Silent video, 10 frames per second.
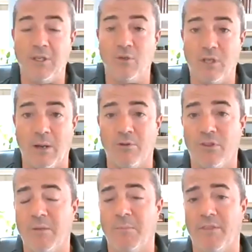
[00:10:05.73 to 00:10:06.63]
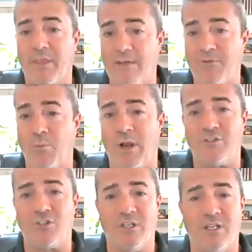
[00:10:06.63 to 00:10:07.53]
You can get with him on that if you're
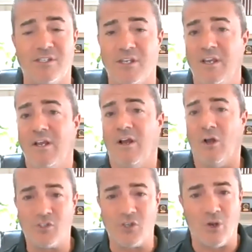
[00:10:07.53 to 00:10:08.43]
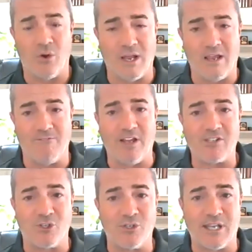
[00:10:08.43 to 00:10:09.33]
watching this. Also,
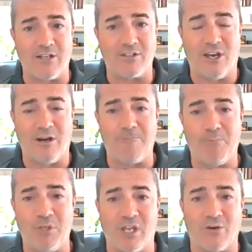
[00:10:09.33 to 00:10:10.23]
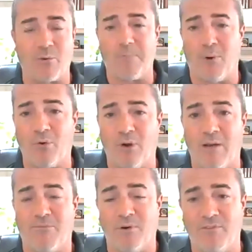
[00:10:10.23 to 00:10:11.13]
investors out there, he's got a great program
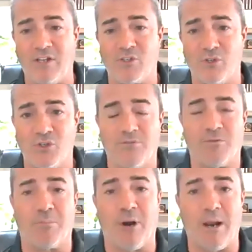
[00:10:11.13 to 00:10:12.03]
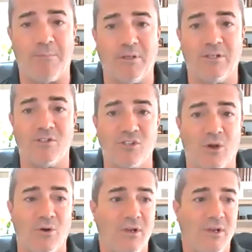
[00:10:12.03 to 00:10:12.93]
for investors looking for properties.
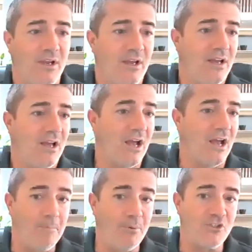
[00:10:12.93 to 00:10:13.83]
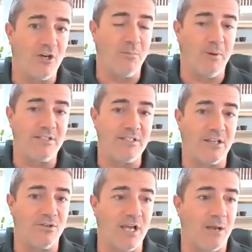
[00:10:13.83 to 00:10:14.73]
So I appreciate everybody taking
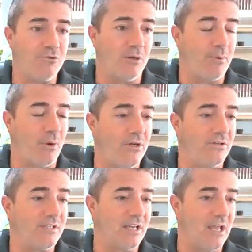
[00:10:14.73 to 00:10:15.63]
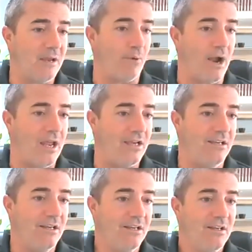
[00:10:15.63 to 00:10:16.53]
their time to jump on here today. Brian,
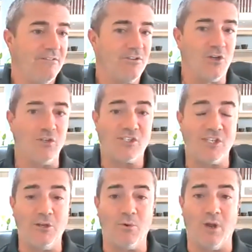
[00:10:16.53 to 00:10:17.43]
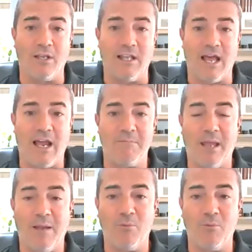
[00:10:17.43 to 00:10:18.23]
good to see you online, man.